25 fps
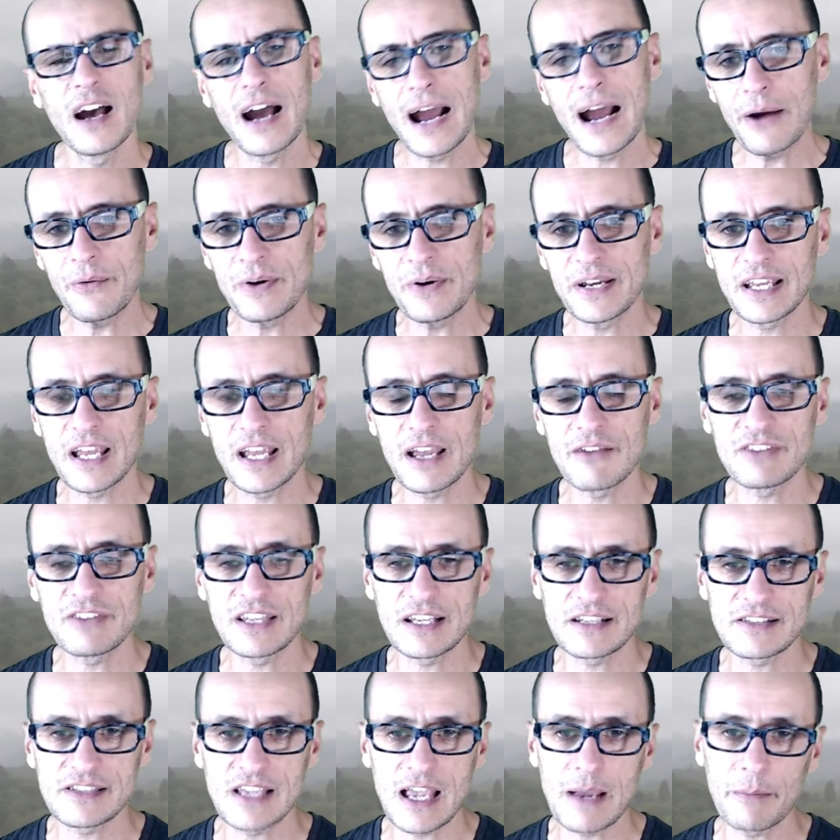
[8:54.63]
I already gave the
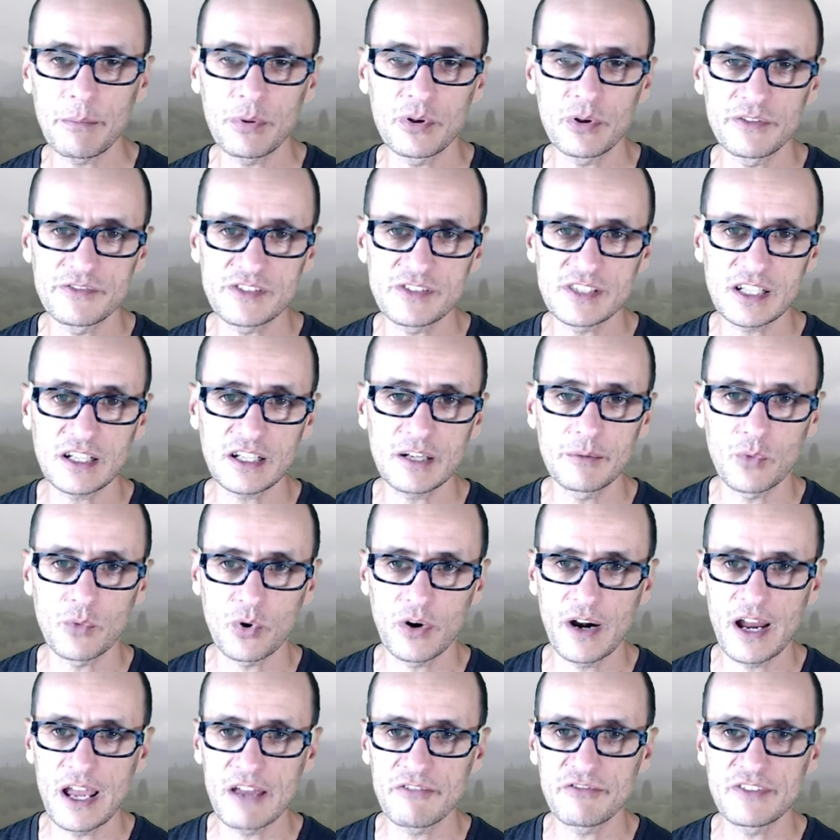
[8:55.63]
example of
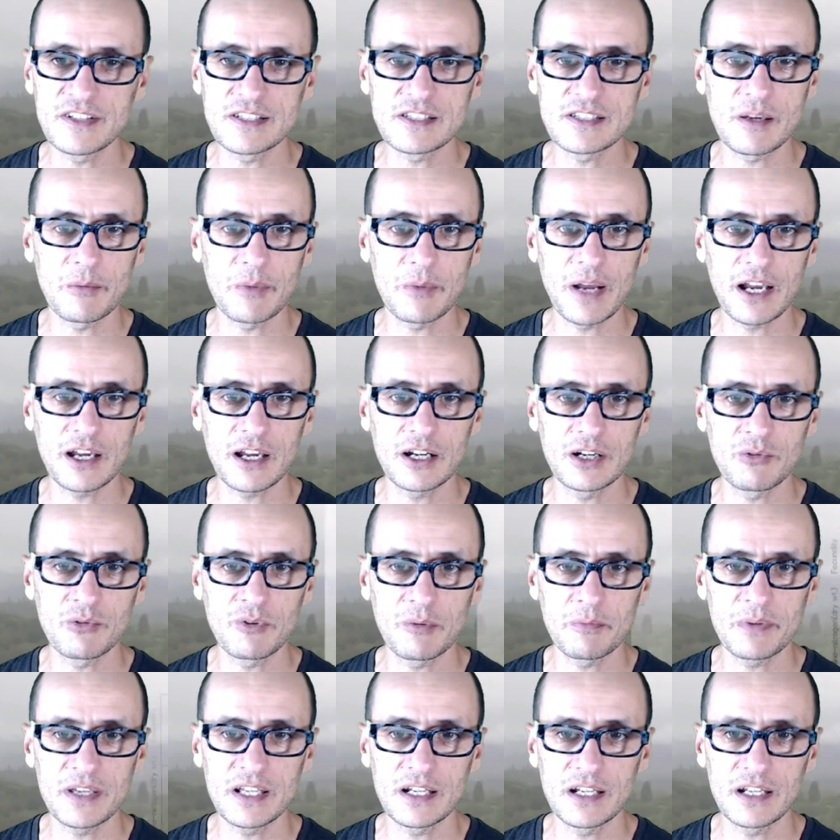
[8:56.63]
sycamore aphids. I'm not going to
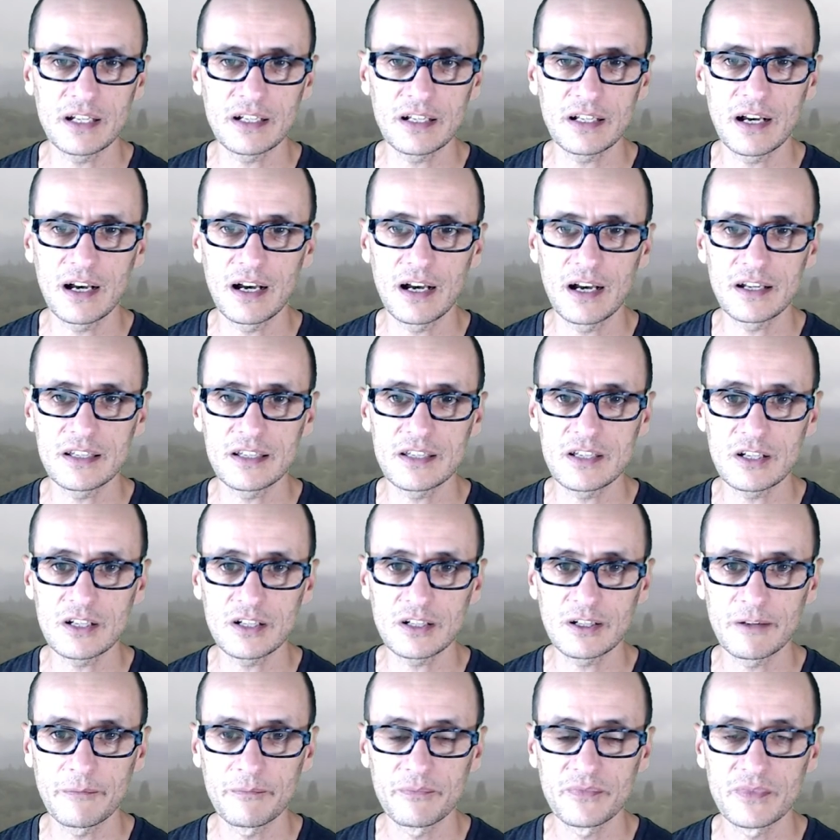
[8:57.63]
repeat it uh,
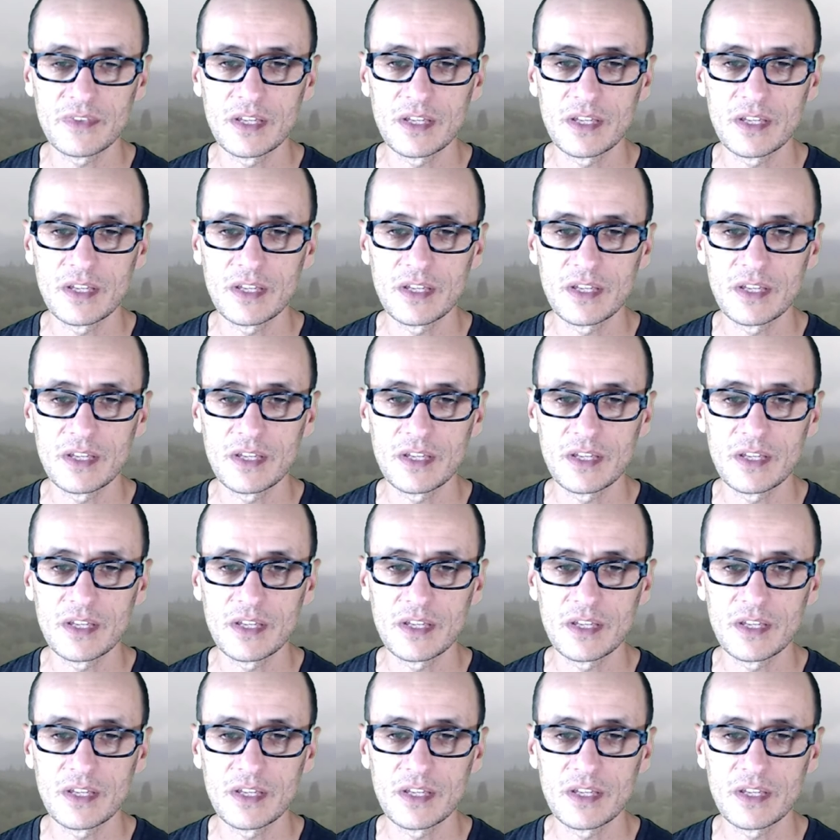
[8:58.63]
here.